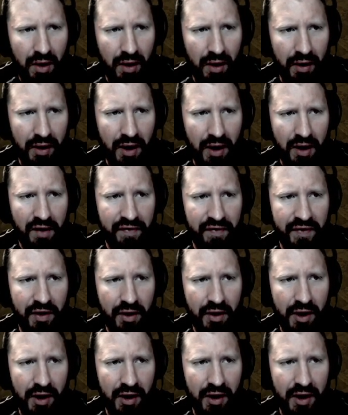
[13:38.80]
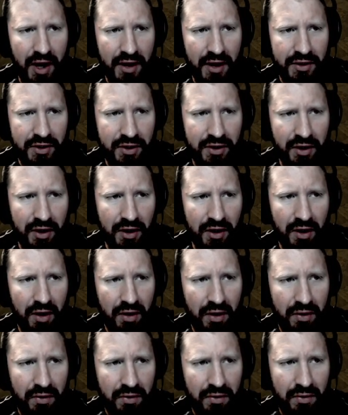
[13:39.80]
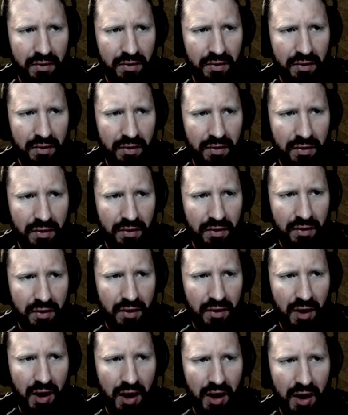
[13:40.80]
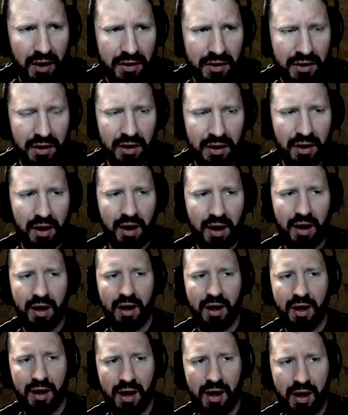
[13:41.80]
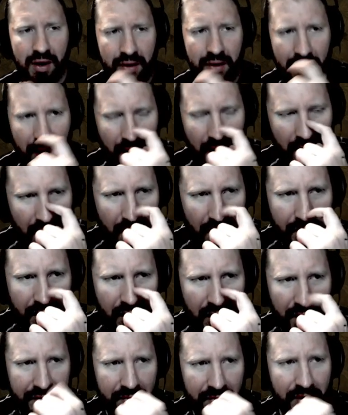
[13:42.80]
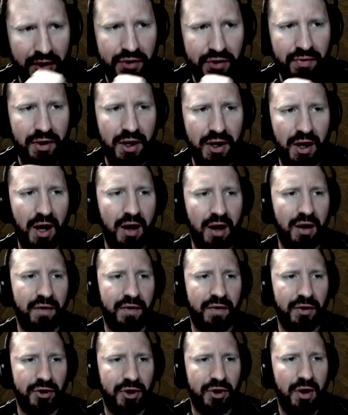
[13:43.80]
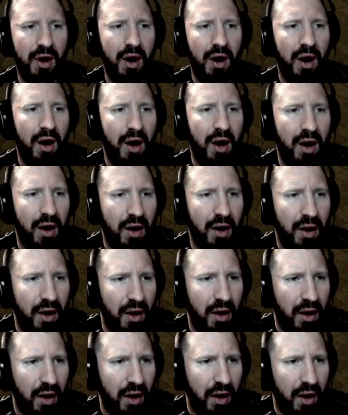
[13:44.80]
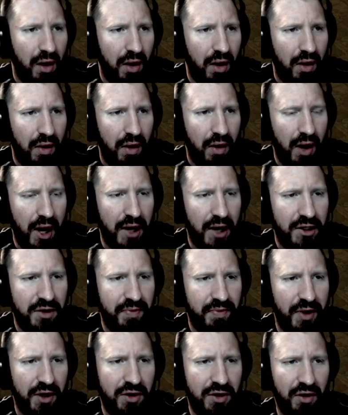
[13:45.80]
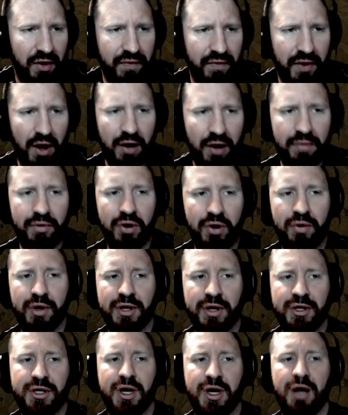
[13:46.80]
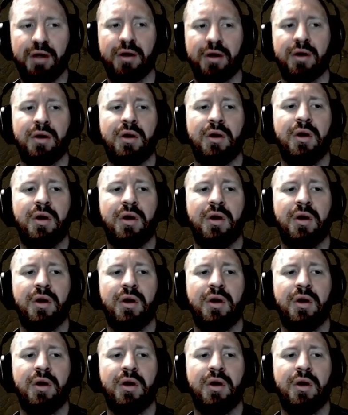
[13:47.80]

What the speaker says: Kind of felt like an ass skill. So I might have to mess with it again in the future. Aspect of Unbroken Tether.